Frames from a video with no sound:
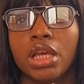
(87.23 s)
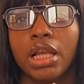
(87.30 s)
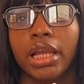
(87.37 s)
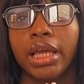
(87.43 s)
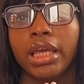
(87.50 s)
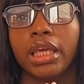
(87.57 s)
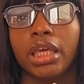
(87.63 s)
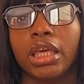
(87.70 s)

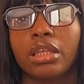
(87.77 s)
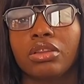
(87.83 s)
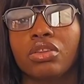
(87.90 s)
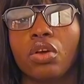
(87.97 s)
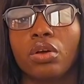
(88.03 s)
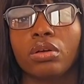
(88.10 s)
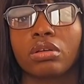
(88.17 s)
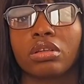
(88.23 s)
like,
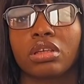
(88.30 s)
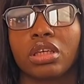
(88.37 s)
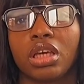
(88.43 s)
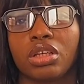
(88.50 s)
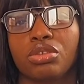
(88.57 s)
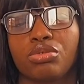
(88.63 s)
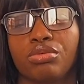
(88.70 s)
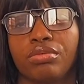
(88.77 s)
not
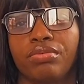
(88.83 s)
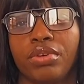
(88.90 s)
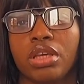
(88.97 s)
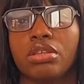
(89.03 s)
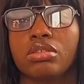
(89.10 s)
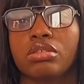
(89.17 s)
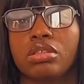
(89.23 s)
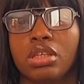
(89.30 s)
get
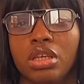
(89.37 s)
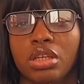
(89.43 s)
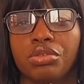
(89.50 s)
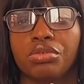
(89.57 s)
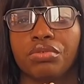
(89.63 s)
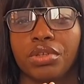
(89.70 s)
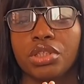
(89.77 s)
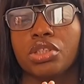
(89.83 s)
revenge. Is he get
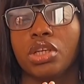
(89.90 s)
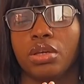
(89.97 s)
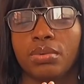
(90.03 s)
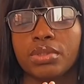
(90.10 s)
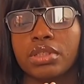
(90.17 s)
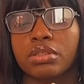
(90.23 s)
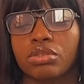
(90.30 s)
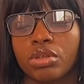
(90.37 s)
revenge? Yeah, he
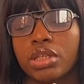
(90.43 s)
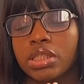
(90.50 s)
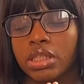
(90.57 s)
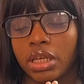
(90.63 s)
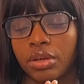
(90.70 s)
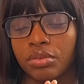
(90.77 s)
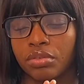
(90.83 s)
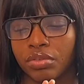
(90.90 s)
was trying to
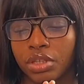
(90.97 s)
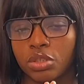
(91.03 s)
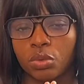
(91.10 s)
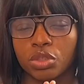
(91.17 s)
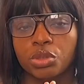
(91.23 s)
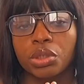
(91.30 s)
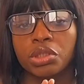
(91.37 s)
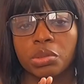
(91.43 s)
get revenge. He
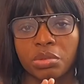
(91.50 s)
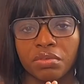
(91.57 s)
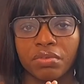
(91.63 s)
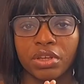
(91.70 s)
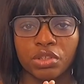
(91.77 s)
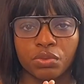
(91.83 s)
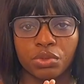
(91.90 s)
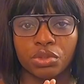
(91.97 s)
was trying to be
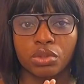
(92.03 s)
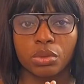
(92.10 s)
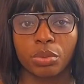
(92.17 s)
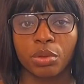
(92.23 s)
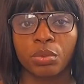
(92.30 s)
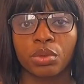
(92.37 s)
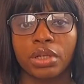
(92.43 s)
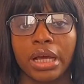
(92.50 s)
vengeful to the
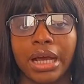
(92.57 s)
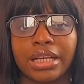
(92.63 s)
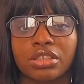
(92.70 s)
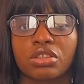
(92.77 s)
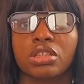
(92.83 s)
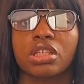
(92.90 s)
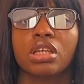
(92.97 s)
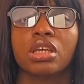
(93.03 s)
people that
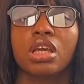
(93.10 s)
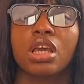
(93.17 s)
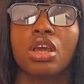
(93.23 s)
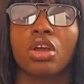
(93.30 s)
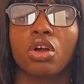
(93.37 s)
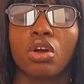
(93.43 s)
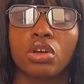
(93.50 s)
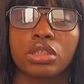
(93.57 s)

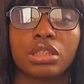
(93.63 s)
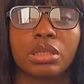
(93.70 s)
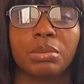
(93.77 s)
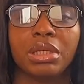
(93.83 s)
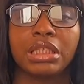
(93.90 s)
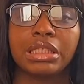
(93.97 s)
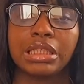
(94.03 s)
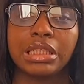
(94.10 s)
actually cost him
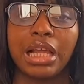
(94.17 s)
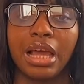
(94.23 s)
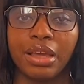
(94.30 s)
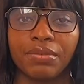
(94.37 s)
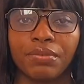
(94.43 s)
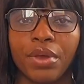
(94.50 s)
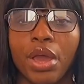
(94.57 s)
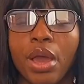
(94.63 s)
his
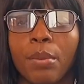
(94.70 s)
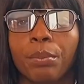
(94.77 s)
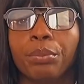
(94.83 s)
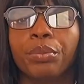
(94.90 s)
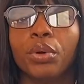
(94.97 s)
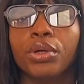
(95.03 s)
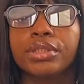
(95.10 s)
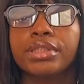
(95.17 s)
life.
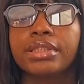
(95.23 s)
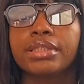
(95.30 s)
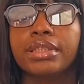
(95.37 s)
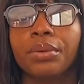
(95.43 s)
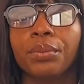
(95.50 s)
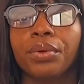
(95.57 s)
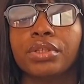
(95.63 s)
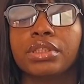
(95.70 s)
But
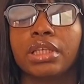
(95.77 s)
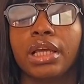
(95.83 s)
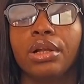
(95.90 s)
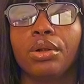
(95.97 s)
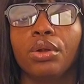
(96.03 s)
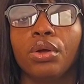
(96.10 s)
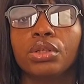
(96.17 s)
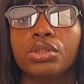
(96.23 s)
there was
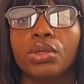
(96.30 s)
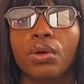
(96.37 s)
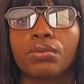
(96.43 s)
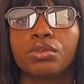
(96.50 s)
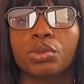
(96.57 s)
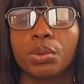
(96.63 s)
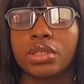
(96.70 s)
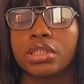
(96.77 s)
a lot
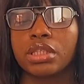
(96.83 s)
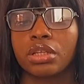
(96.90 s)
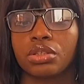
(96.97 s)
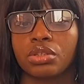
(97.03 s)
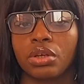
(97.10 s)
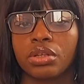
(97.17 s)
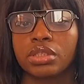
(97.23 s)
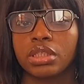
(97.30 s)
of twists and
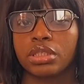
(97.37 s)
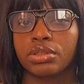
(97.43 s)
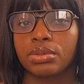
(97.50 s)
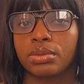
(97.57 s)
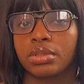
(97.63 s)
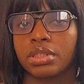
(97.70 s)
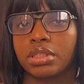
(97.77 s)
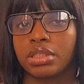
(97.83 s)
turns
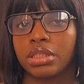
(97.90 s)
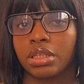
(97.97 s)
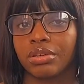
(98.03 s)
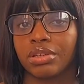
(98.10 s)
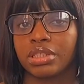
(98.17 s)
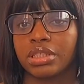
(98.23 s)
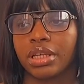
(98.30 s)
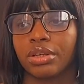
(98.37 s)
into this
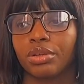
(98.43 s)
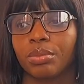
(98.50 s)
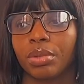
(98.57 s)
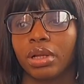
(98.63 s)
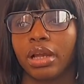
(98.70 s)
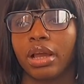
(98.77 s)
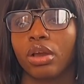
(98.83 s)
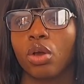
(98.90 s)
series that you'd
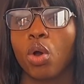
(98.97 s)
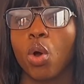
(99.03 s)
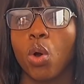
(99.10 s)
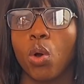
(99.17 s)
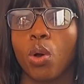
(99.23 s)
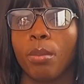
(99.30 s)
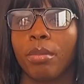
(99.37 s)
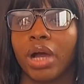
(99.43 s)
be like,
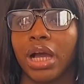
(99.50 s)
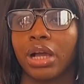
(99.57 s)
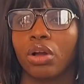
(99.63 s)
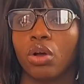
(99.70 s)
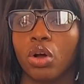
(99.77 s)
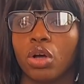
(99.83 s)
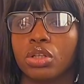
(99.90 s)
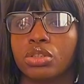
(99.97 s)
oh my
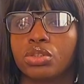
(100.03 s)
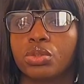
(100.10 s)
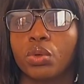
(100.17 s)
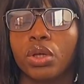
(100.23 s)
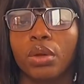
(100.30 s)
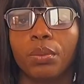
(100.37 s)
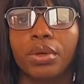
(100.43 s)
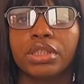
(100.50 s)
god. So
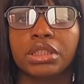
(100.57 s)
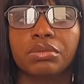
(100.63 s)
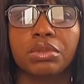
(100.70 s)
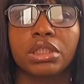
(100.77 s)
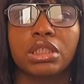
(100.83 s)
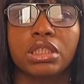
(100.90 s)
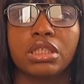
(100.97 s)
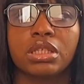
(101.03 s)
it wasn't
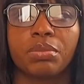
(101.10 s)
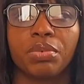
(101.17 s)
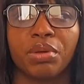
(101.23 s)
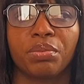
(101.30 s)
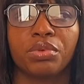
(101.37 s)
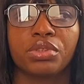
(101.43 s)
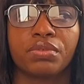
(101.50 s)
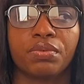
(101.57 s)
really the
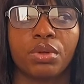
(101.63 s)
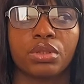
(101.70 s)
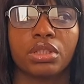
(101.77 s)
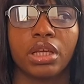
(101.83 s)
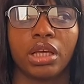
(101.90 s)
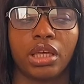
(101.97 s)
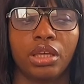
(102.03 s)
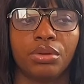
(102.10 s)
people's fault
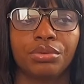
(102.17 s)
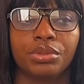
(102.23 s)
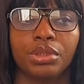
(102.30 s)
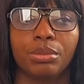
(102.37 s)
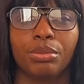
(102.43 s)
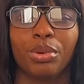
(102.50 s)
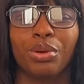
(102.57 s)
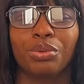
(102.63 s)
that killed
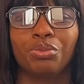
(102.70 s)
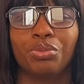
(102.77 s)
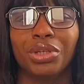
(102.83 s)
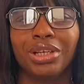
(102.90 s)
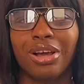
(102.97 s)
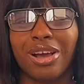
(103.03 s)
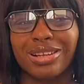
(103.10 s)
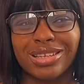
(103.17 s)
him, but
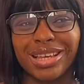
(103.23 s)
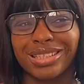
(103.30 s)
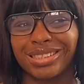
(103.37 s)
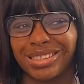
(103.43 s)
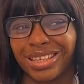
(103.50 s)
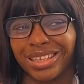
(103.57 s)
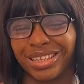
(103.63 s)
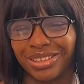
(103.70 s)
regardless,
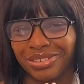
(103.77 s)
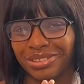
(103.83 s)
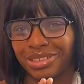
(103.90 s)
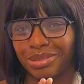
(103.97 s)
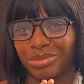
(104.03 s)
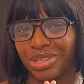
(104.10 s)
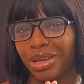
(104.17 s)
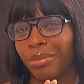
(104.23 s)
they killed
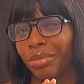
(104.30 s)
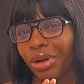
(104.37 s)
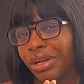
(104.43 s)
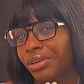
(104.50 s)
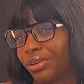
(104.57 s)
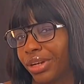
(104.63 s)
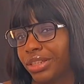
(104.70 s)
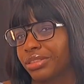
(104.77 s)
him. They're
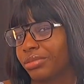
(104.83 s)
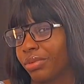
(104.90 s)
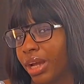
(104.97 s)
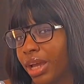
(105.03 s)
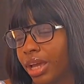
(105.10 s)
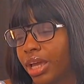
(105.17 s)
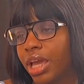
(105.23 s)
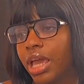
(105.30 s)
murderers,
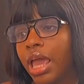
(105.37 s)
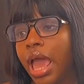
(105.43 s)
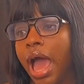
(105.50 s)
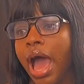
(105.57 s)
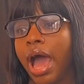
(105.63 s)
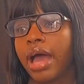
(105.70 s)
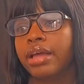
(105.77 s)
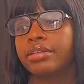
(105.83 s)
right?
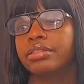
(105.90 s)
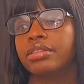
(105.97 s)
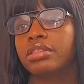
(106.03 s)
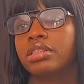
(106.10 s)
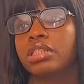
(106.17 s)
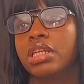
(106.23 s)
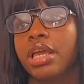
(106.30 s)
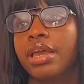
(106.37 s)

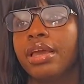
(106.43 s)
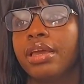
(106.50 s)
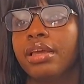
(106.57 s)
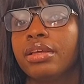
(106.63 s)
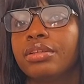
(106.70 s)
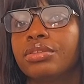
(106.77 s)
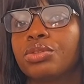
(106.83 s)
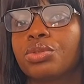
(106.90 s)
And
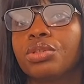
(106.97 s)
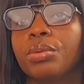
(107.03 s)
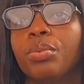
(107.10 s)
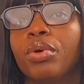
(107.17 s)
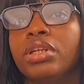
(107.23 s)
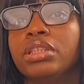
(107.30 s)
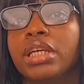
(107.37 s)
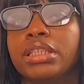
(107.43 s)
to the
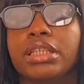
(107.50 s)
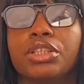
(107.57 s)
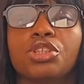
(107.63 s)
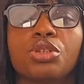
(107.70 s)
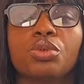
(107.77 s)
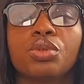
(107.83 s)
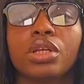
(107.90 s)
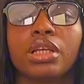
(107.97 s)
point that their
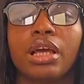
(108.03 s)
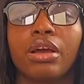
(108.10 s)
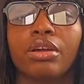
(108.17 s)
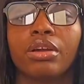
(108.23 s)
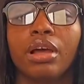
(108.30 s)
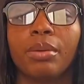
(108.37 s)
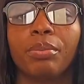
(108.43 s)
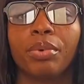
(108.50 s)
children are
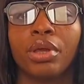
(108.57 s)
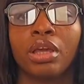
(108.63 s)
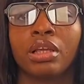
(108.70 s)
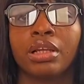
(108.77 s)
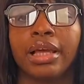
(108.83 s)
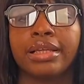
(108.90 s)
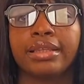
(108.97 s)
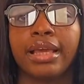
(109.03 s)
now
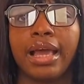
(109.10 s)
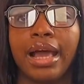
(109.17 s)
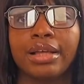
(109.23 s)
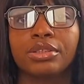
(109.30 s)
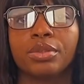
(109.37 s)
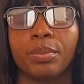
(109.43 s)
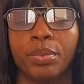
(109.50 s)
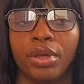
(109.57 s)
paying, like they
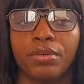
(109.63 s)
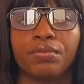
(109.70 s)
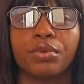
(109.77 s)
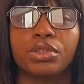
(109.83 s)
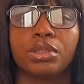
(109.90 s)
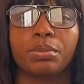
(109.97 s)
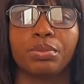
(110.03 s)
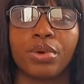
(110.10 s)
had to pay
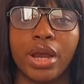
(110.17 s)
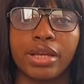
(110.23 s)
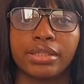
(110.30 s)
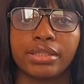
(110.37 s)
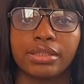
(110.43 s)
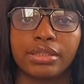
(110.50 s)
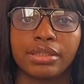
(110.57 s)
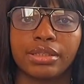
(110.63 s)
for the
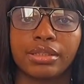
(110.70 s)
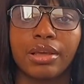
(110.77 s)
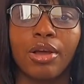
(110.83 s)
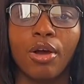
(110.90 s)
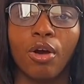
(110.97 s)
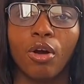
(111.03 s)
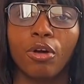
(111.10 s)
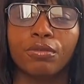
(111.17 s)
prices
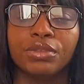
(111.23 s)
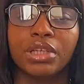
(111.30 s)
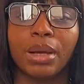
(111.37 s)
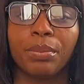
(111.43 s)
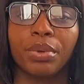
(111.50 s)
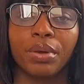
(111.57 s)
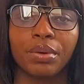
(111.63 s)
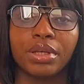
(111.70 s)
of their
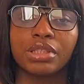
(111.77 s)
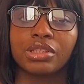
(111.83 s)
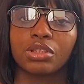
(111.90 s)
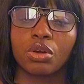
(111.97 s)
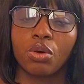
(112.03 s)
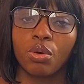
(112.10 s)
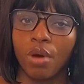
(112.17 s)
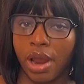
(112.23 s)
parents'
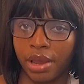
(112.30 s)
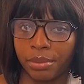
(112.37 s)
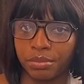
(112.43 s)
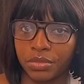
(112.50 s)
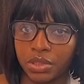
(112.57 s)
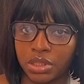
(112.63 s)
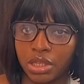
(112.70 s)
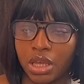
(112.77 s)

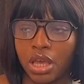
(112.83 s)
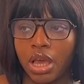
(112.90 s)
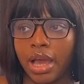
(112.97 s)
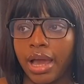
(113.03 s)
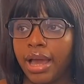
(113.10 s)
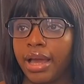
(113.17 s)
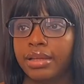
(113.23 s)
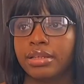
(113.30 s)
crimes.
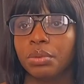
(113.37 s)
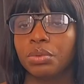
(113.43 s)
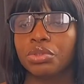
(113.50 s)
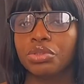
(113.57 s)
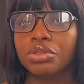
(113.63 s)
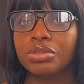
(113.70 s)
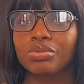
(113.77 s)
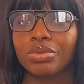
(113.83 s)
And it was
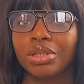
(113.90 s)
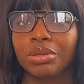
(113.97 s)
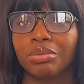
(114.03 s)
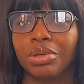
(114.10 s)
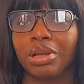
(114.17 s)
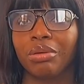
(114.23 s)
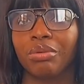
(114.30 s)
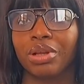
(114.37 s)
just really,
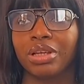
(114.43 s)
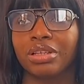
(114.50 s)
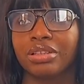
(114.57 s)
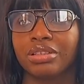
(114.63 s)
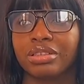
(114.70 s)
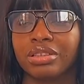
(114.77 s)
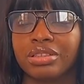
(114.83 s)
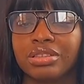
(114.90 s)
really, really
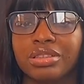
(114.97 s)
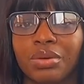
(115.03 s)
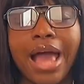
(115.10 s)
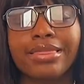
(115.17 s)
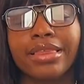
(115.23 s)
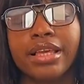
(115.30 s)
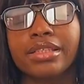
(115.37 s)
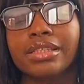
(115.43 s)
good.
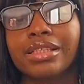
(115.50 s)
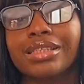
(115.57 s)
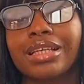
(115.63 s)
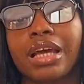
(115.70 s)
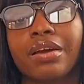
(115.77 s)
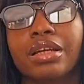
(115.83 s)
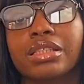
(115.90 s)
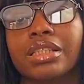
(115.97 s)
And there's this
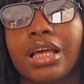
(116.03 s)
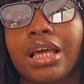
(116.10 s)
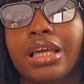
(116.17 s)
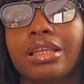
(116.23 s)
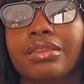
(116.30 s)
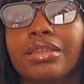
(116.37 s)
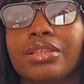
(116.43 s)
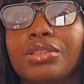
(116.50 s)
character
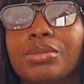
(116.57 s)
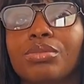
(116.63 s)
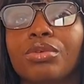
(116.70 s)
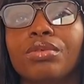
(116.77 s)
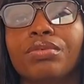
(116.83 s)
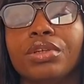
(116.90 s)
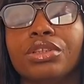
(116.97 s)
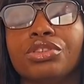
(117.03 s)
in this
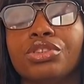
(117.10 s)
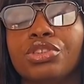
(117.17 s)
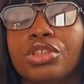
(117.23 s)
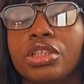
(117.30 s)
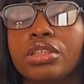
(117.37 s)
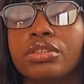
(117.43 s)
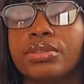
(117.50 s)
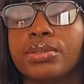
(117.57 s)
movie,
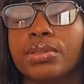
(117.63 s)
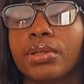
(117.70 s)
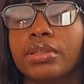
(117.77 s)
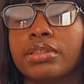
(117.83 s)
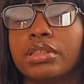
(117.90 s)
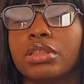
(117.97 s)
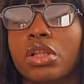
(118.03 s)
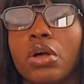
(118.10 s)

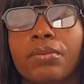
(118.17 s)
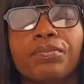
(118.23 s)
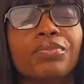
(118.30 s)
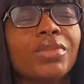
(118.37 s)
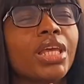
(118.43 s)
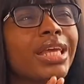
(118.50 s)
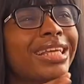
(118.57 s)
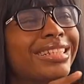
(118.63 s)
Jesus is Lord.
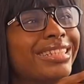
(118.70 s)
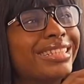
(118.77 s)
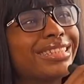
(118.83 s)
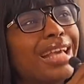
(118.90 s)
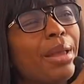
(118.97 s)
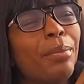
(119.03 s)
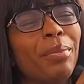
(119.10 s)
This guy